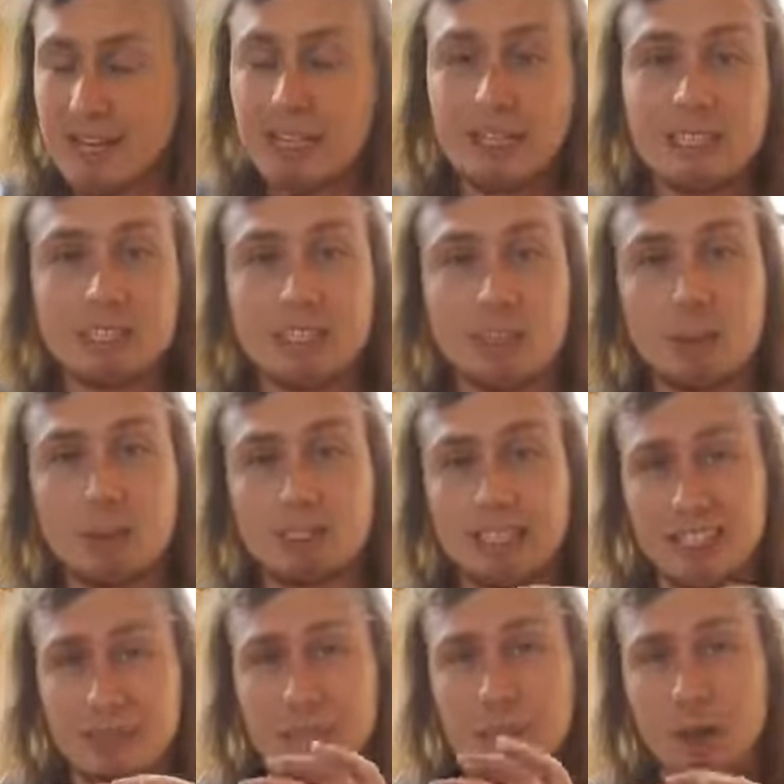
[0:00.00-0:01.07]
So there was
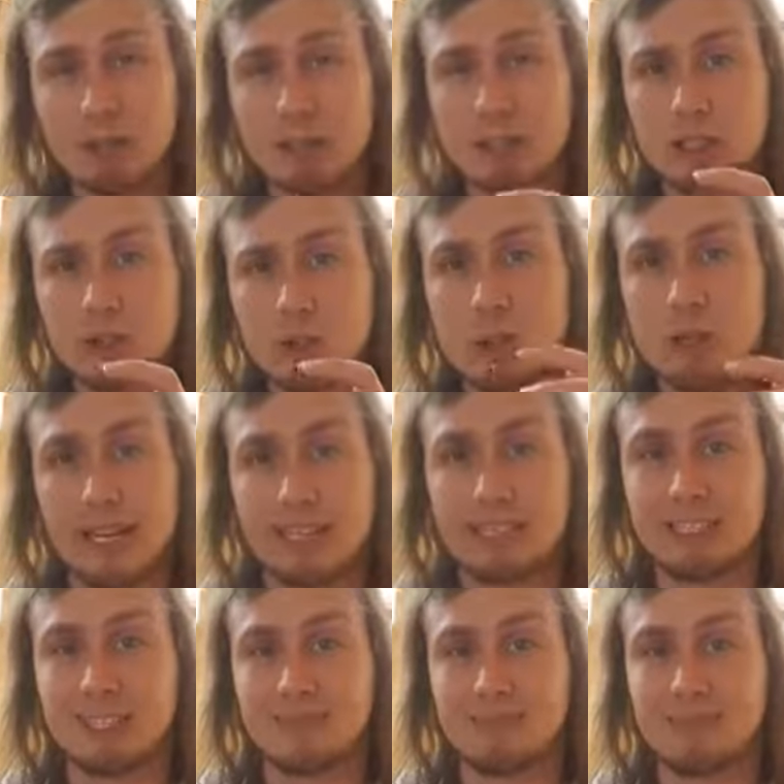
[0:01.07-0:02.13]
an emotional
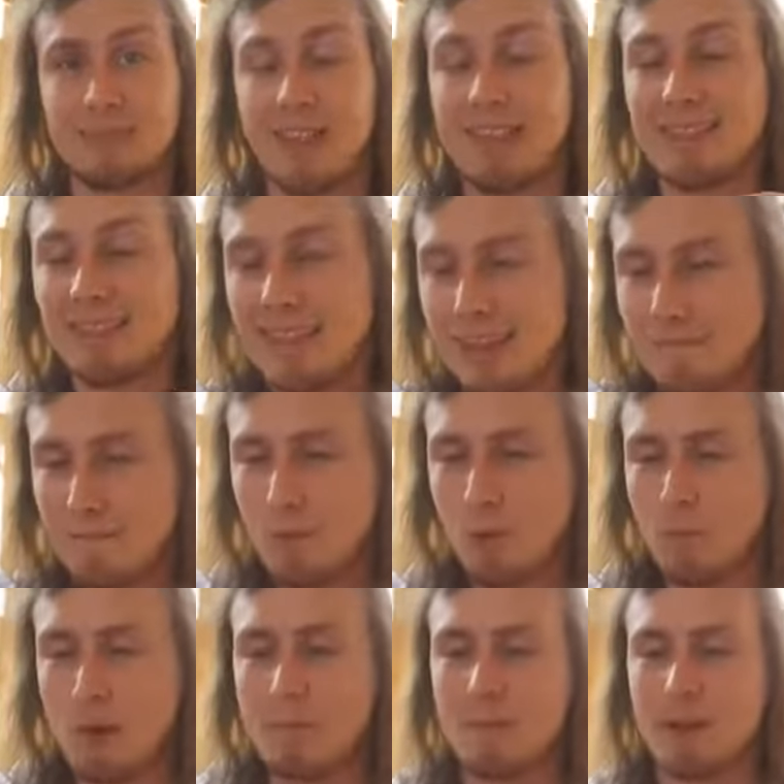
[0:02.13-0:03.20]
connection, and therefore
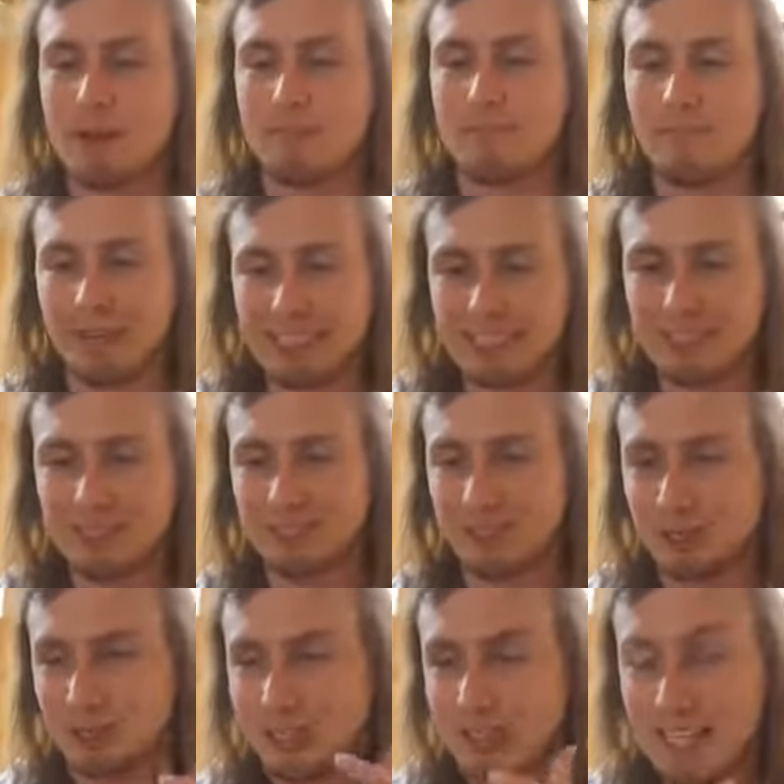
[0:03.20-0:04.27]
my motivation
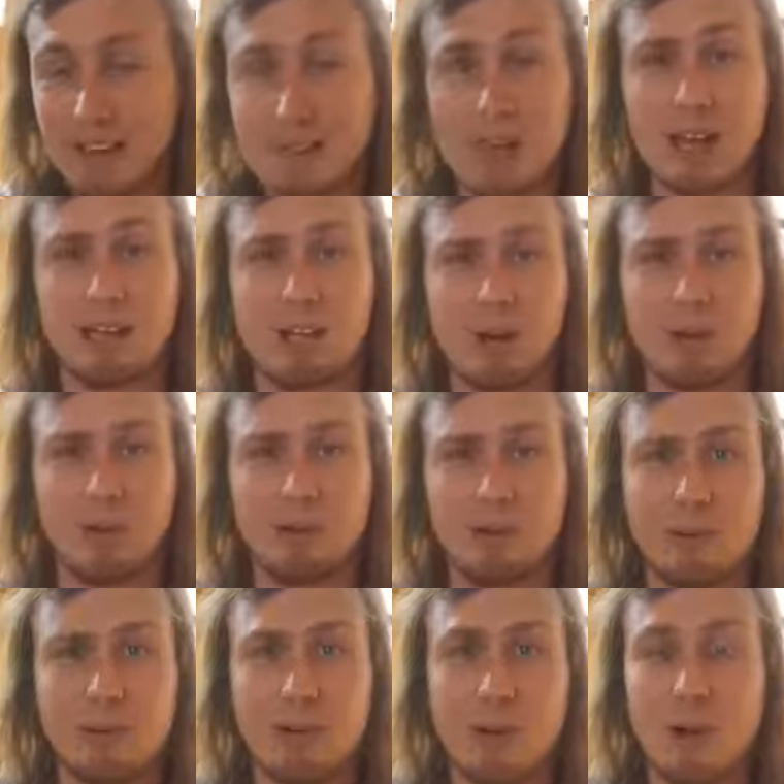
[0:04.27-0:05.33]
to achieve that goal
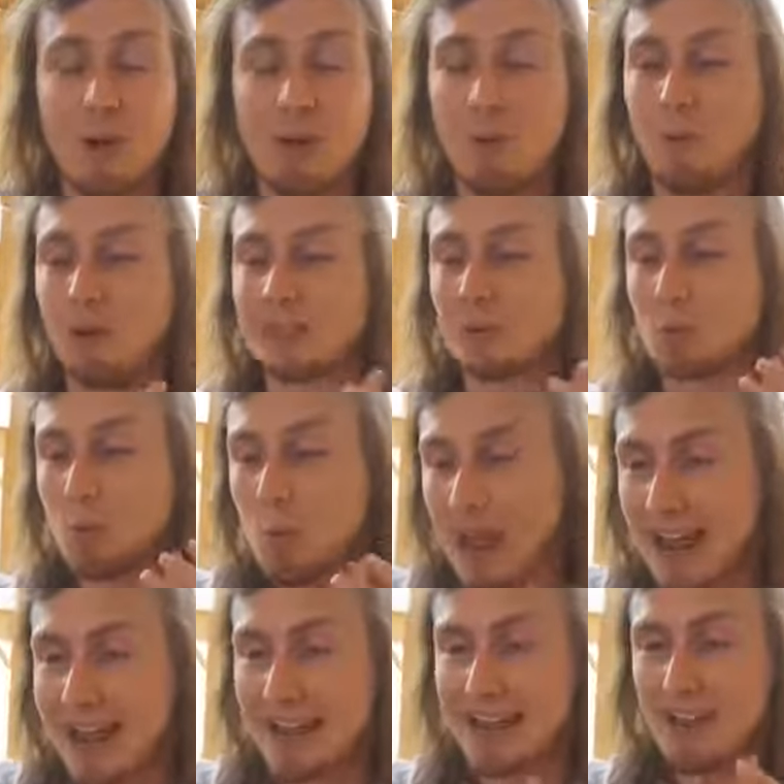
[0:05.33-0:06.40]
was
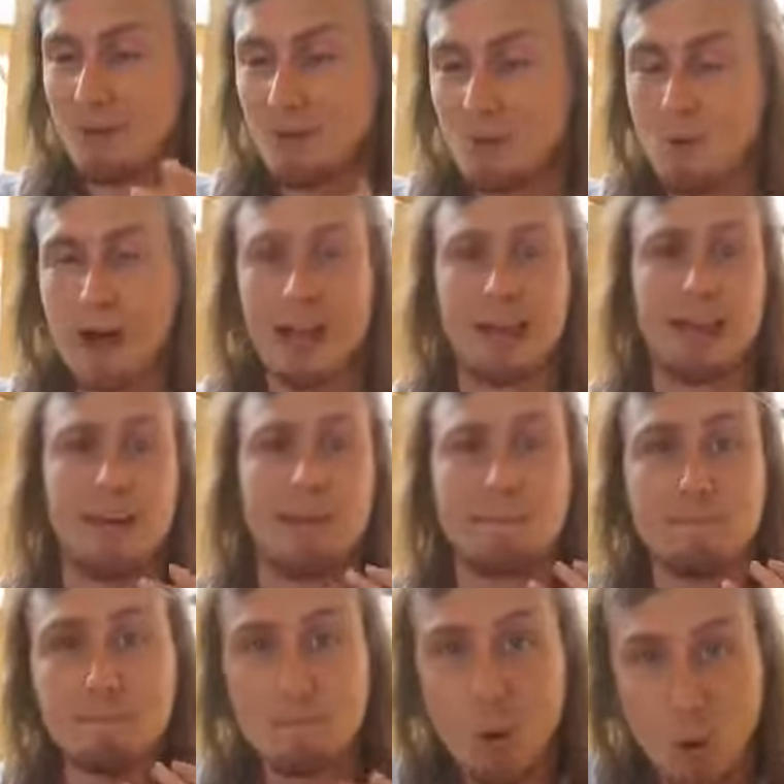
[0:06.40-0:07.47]
way, way
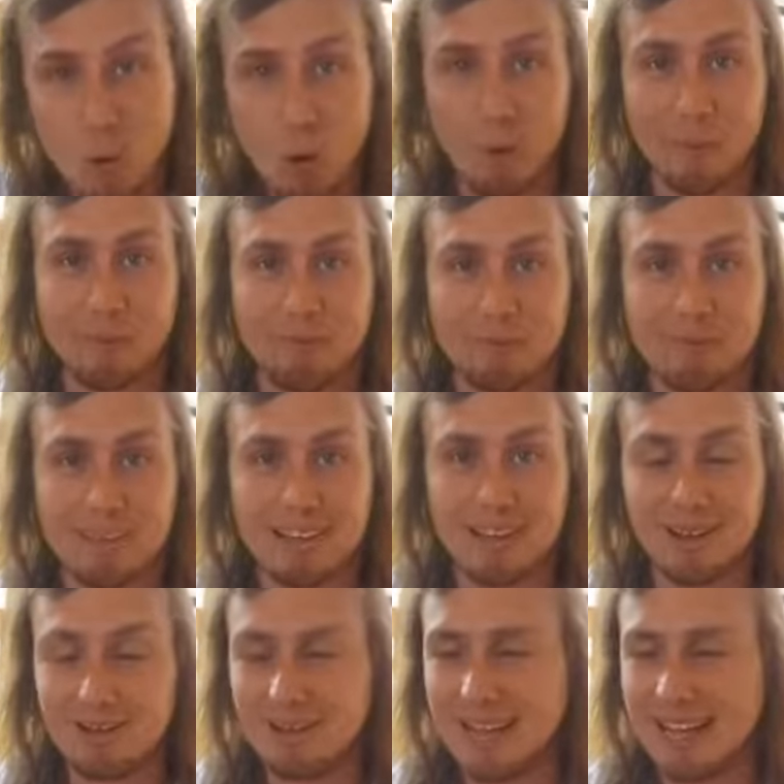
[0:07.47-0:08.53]
more.
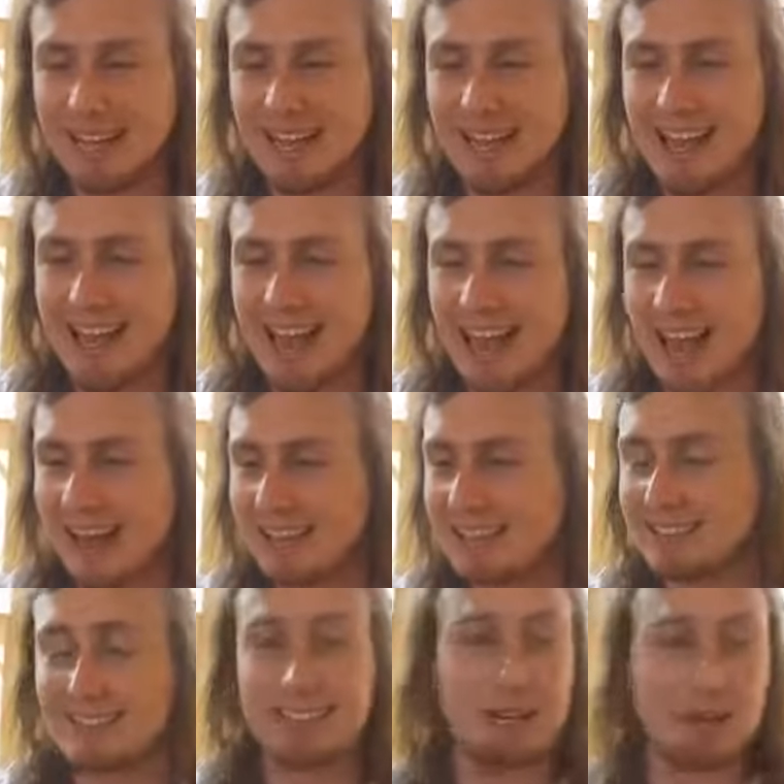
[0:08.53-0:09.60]
Okay?
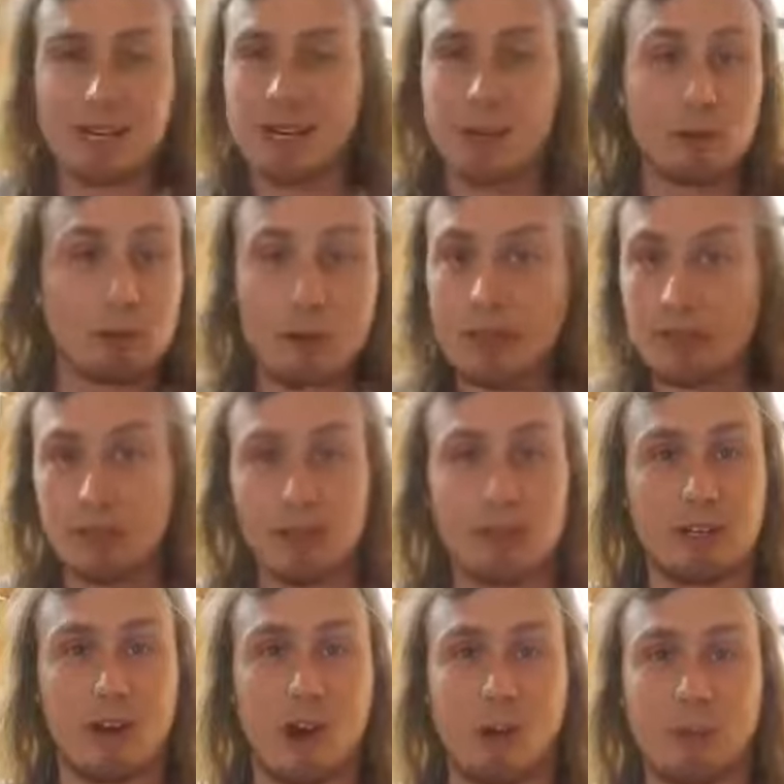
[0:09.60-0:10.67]
Similarly with my
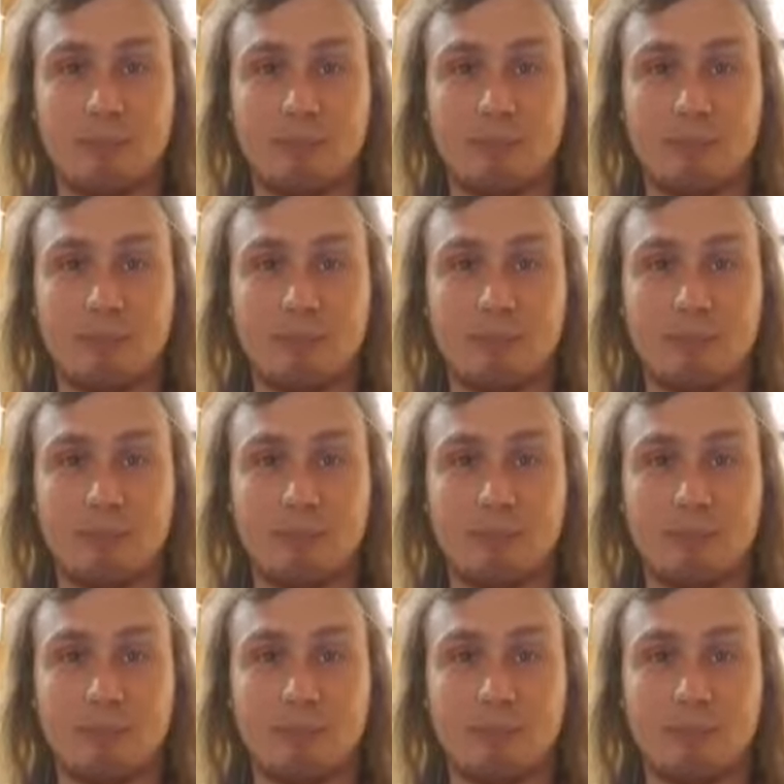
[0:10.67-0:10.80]
third goal.